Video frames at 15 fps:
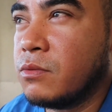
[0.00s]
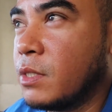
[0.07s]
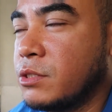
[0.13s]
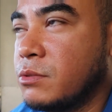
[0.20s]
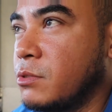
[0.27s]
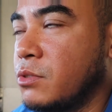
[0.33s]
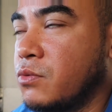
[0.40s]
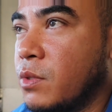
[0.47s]
what
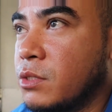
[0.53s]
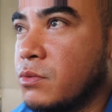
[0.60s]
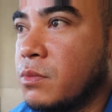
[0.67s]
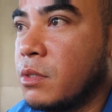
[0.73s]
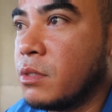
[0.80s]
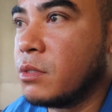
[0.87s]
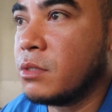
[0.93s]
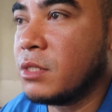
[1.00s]
what
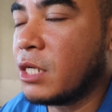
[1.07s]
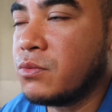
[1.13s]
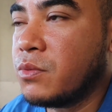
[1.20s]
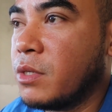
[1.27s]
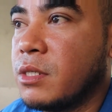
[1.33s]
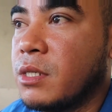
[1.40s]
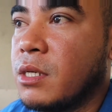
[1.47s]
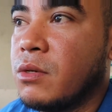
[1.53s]
work not
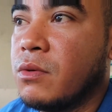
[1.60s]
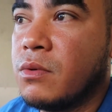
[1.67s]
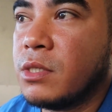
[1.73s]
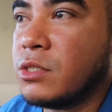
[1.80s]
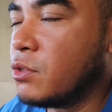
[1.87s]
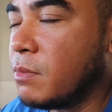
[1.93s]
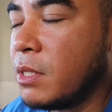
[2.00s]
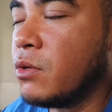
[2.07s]
working,
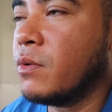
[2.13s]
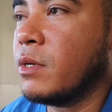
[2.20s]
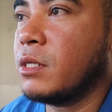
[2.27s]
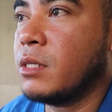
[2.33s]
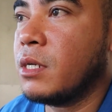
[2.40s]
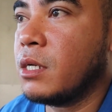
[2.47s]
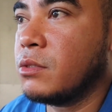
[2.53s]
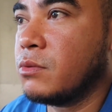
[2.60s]
what you mean what
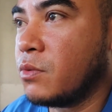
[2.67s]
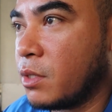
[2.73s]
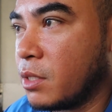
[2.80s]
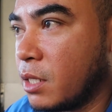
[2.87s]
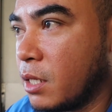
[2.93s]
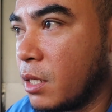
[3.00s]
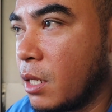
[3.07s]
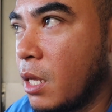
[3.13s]
not
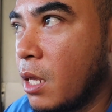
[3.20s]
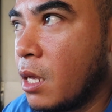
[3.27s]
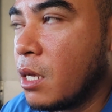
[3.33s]
working?